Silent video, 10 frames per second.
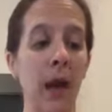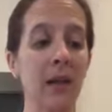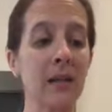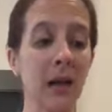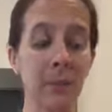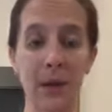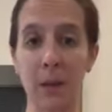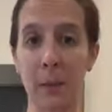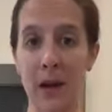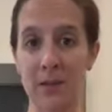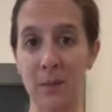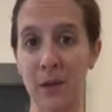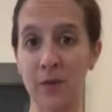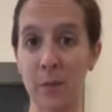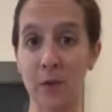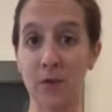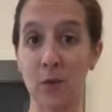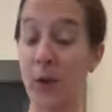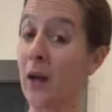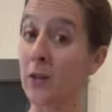Anytime that I buy something from the store,